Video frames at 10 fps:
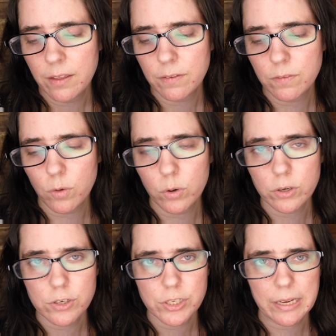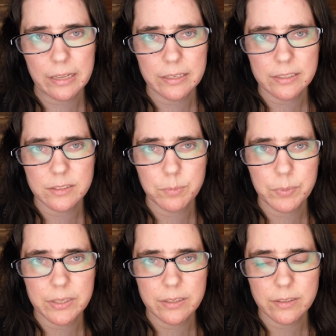4 shallots
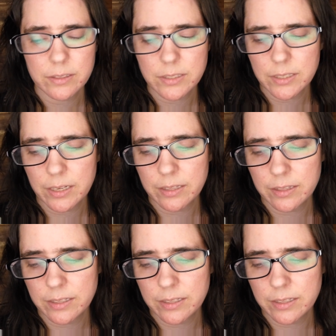peeled and